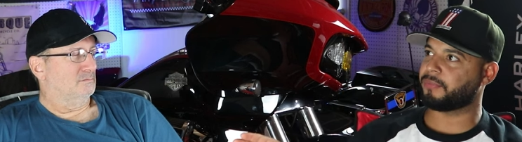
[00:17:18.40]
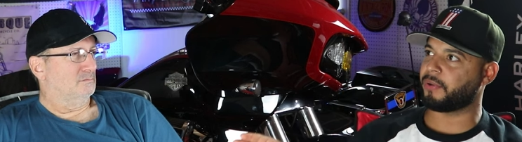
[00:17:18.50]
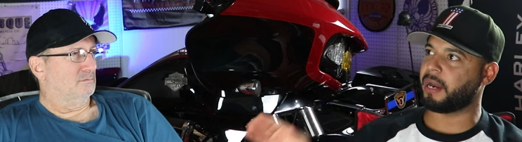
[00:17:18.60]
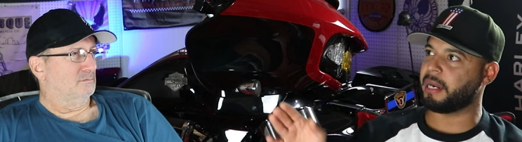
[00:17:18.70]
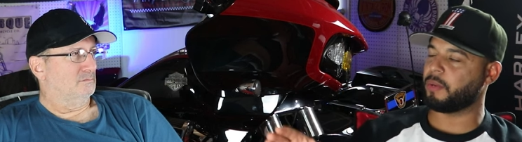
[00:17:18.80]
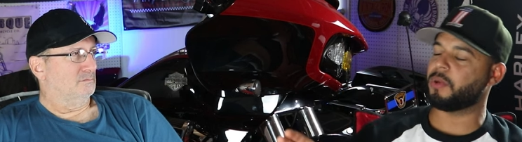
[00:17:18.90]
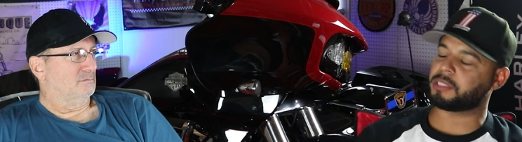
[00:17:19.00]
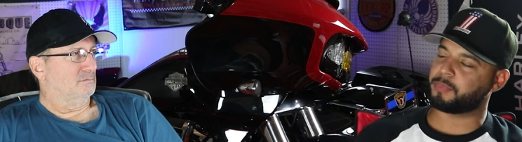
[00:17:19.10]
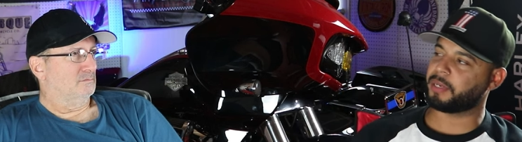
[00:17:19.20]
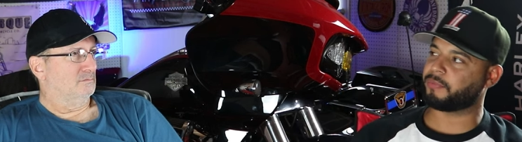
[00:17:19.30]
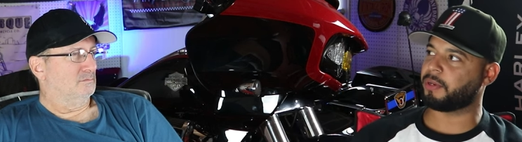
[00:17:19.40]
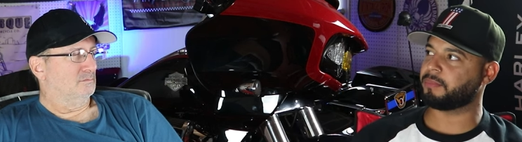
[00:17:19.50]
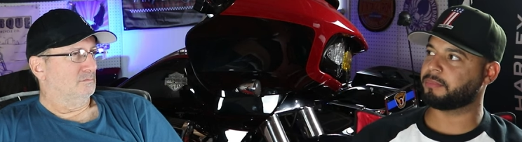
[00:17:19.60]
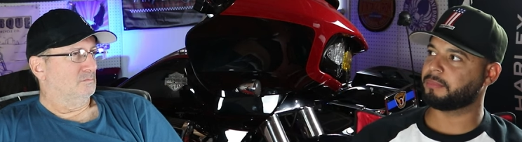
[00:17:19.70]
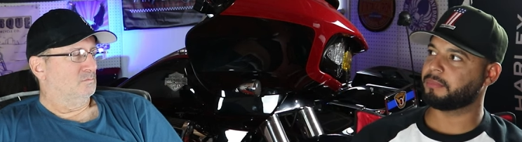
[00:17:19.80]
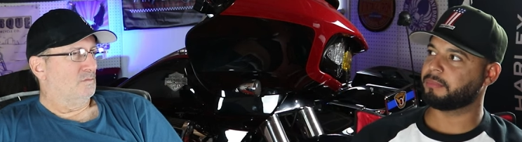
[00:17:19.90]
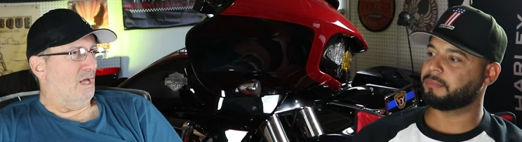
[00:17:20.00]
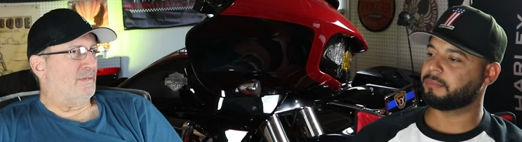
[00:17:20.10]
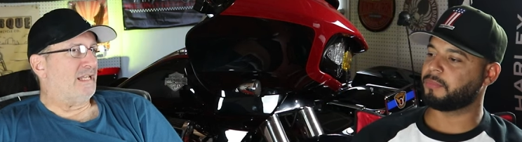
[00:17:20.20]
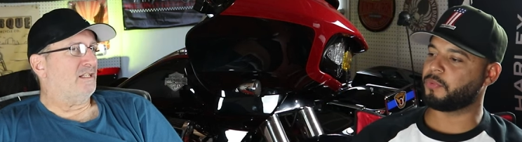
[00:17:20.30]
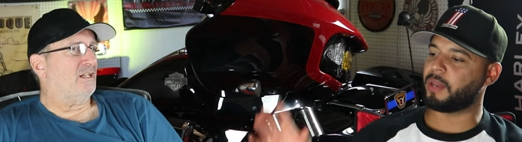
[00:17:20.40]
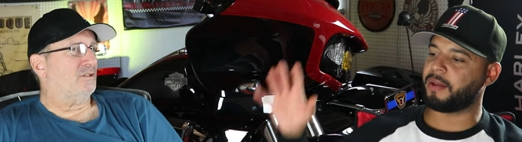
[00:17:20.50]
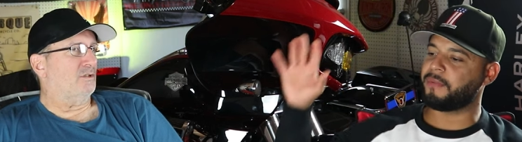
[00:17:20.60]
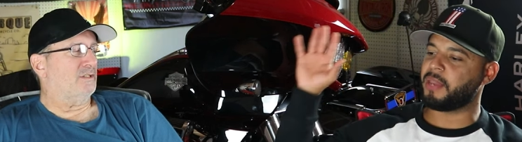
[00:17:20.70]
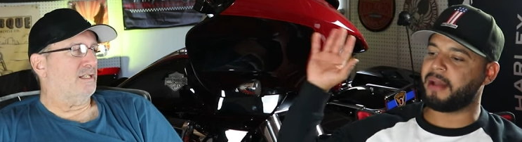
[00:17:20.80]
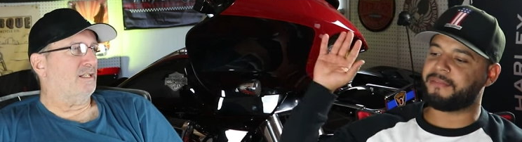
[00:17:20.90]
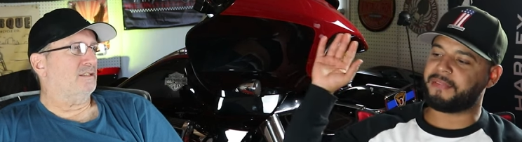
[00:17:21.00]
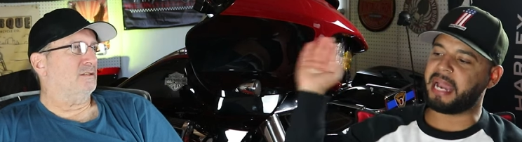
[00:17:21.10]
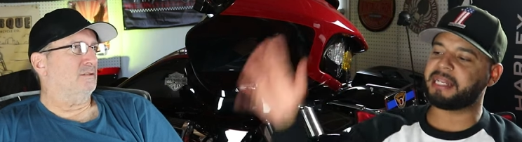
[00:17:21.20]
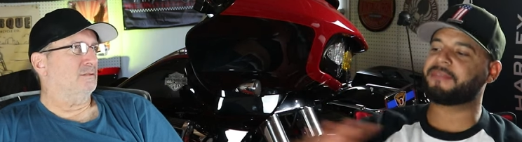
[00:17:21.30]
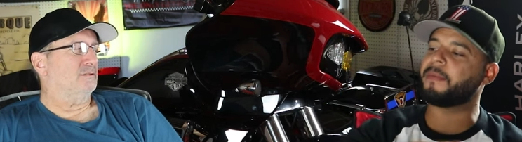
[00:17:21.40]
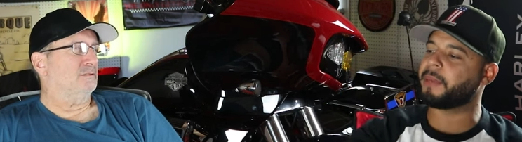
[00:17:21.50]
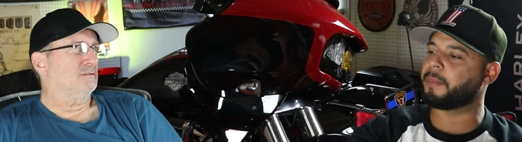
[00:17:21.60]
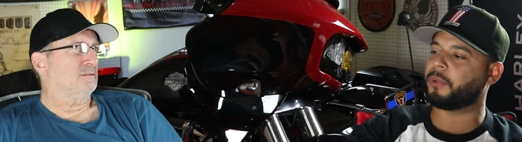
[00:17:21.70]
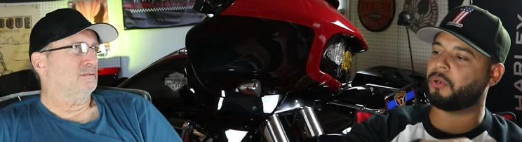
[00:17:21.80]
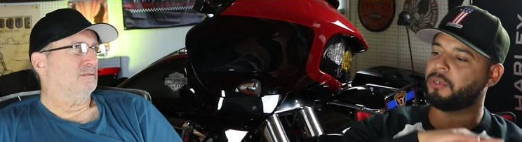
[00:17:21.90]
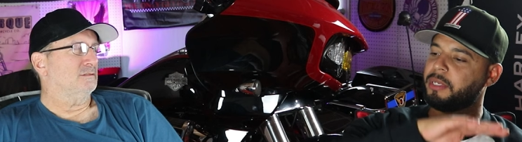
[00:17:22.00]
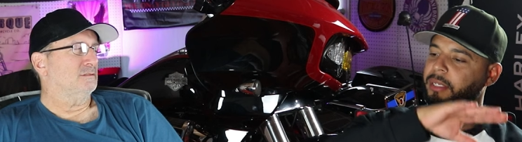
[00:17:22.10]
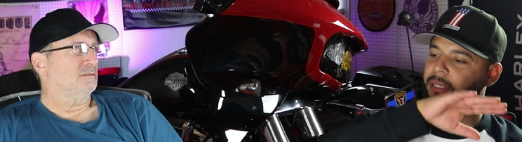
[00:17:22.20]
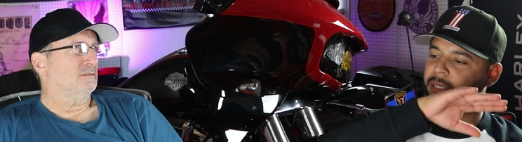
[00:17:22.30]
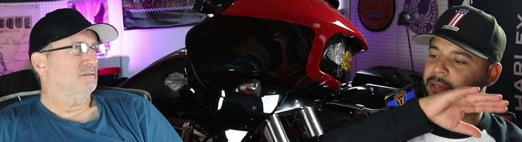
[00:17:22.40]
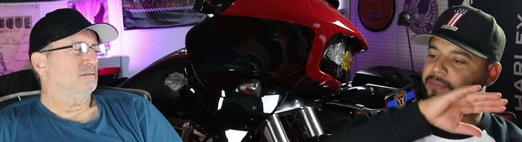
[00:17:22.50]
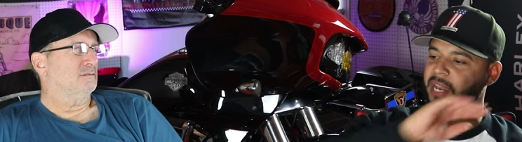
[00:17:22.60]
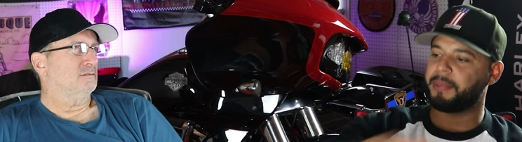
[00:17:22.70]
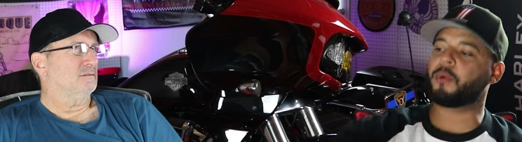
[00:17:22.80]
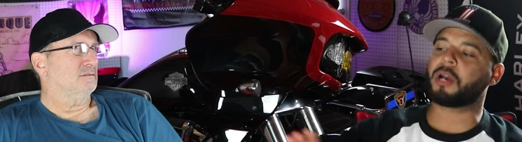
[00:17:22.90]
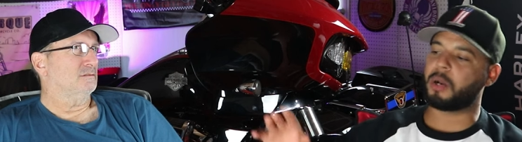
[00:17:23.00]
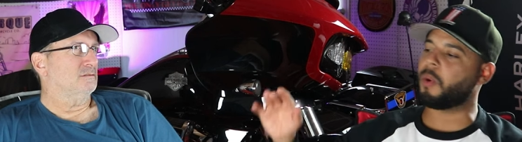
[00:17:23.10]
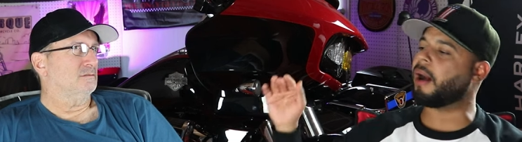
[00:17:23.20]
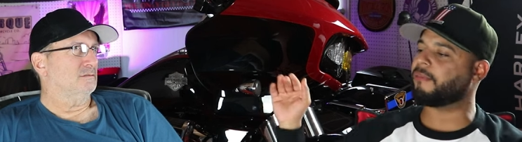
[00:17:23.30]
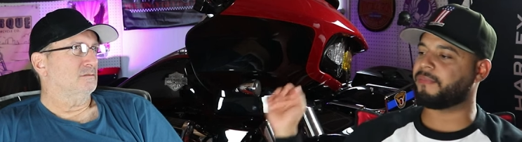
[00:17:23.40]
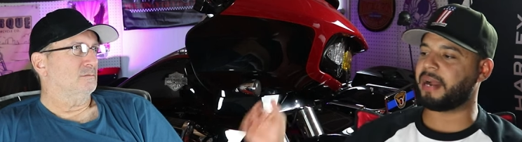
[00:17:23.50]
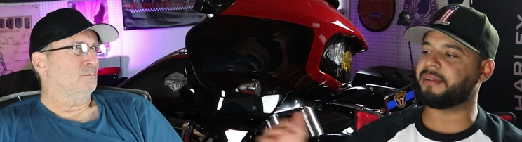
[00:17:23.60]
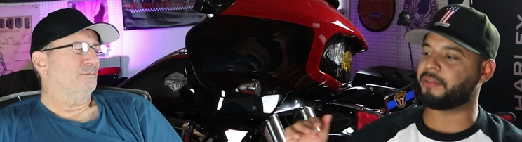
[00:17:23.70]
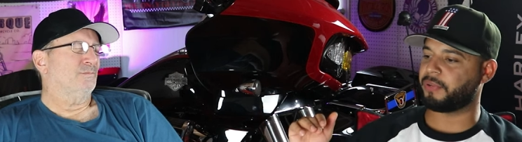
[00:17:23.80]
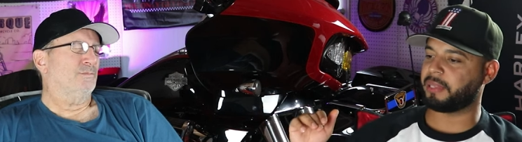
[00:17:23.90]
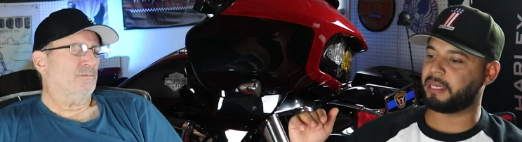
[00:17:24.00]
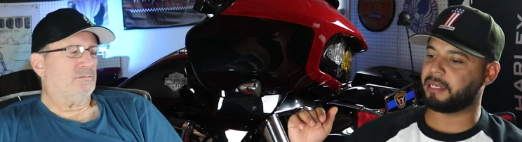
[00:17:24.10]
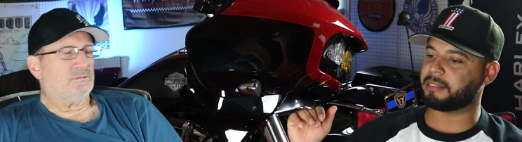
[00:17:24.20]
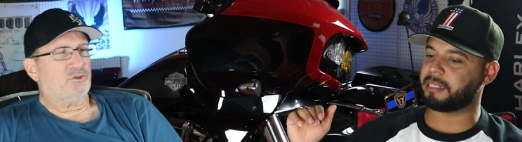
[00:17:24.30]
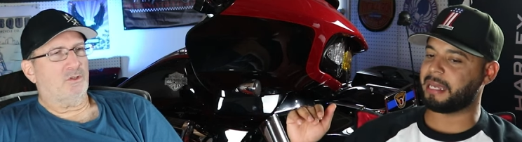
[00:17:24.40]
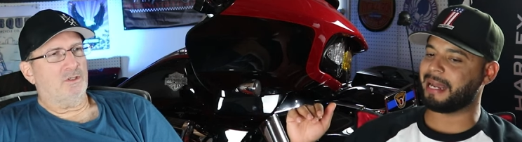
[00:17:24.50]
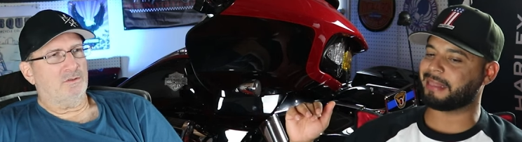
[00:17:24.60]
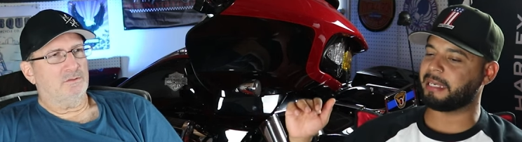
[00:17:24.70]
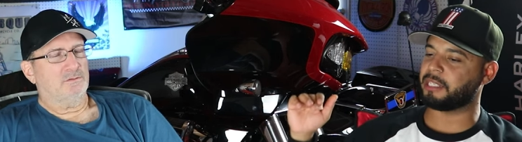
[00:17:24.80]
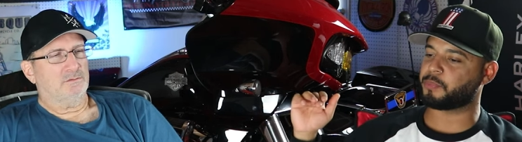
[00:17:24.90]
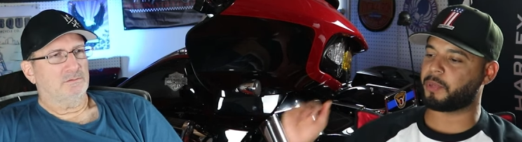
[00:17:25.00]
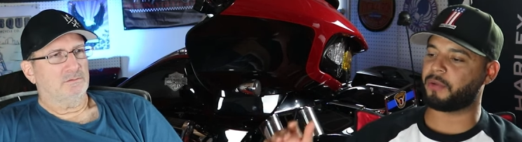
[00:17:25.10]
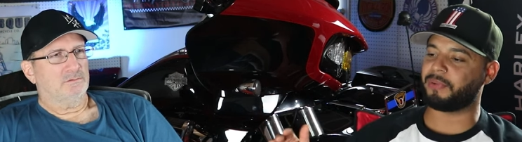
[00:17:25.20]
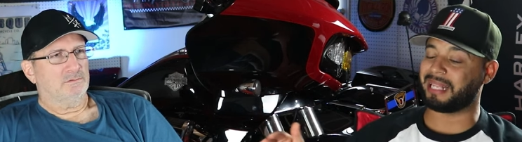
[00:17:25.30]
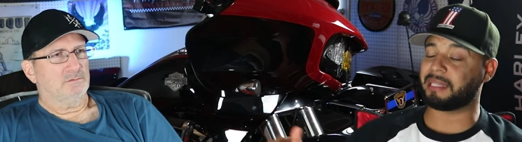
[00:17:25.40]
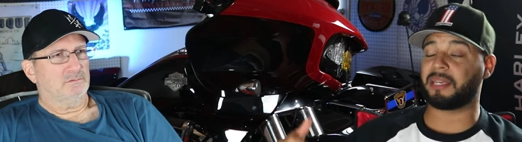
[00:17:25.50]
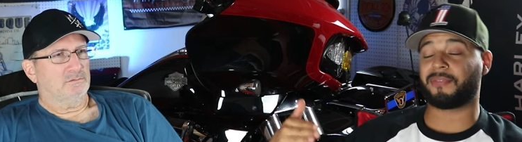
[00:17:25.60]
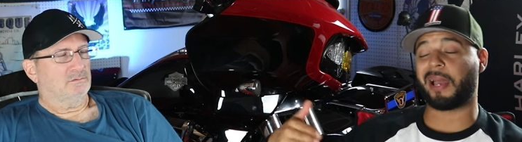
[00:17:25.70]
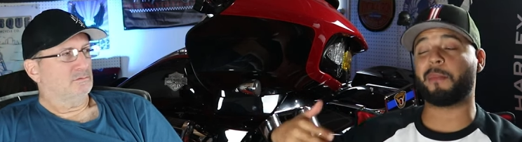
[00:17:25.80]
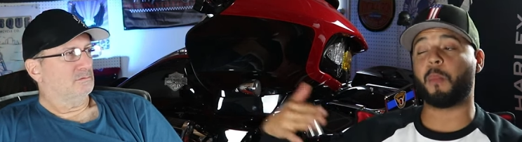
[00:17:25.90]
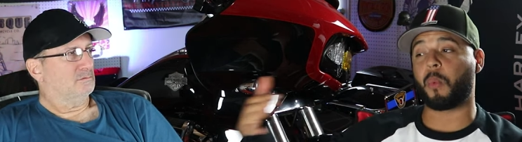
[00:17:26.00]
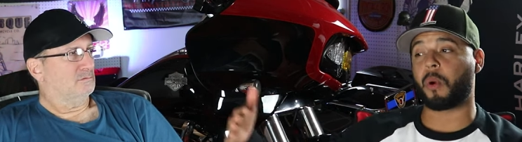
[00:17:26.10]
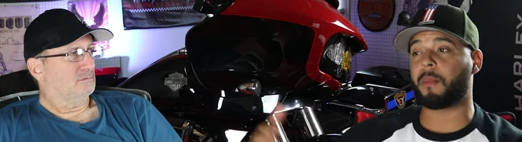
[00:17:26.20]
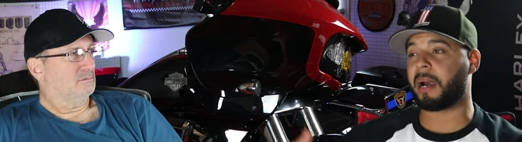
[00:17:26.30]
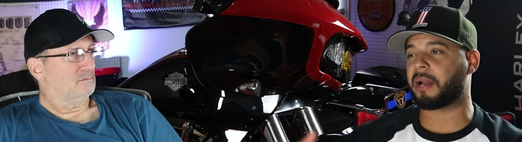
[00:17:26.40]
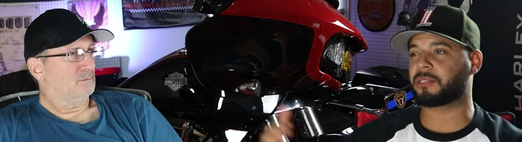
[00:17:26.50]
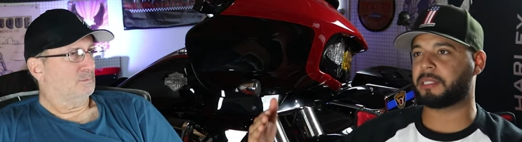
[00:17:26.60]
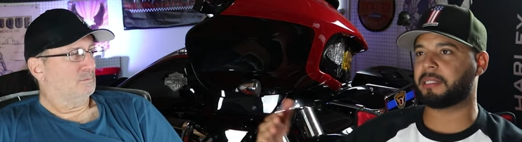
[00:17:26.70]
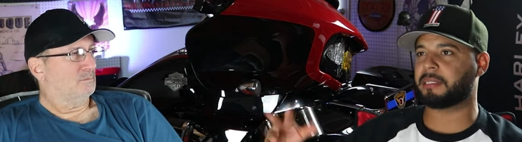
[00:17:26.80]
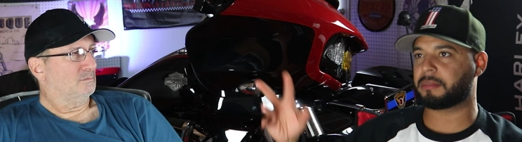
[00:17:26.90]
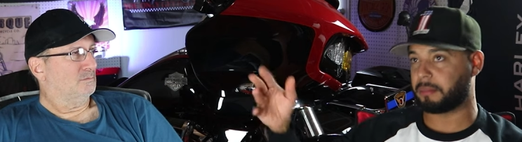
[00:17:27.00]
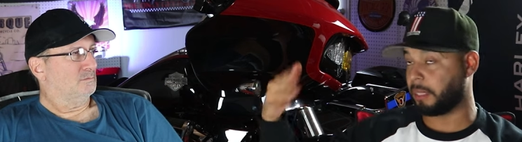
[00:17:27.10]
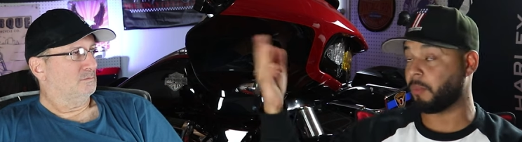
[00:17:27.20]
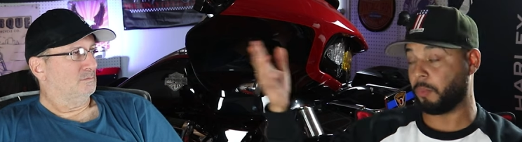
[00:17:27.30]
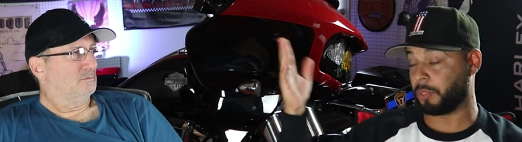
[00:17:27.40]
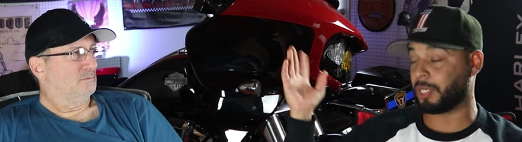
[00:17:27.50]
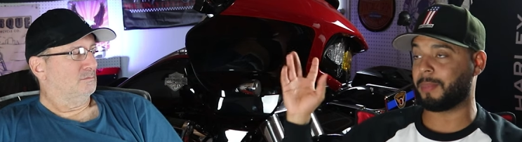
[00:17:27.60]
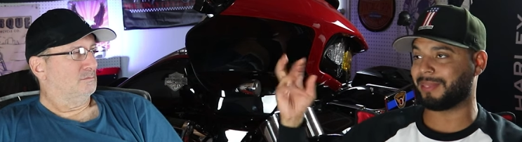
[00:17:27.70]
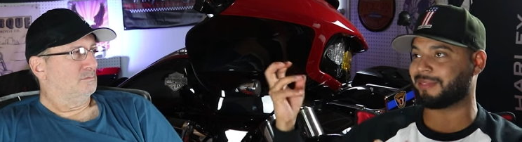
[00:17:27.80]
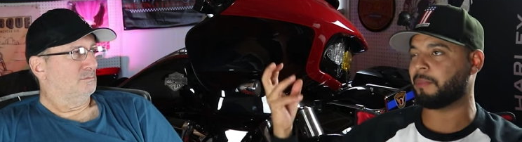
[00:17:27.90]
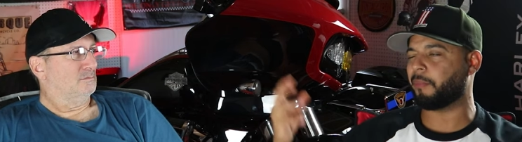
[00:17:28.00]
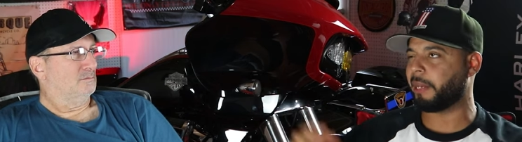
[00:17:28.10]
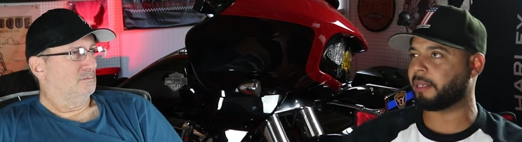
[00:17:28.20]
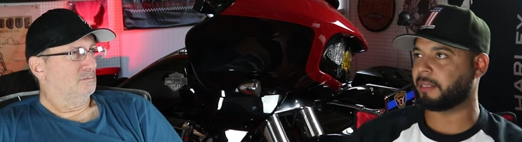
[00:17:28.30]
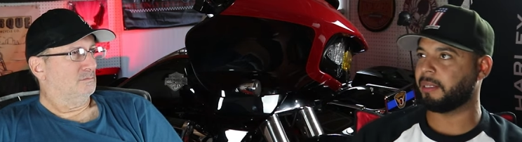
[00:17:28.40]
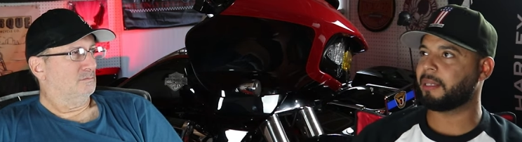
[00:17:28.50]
Speaker 1: for anyone to pick from. I mean, if you, have, if you have five different people, five people are gonna want five different things, True. and I think it's perfect. I think if you had more models than this, uh, we're talking about the same bike,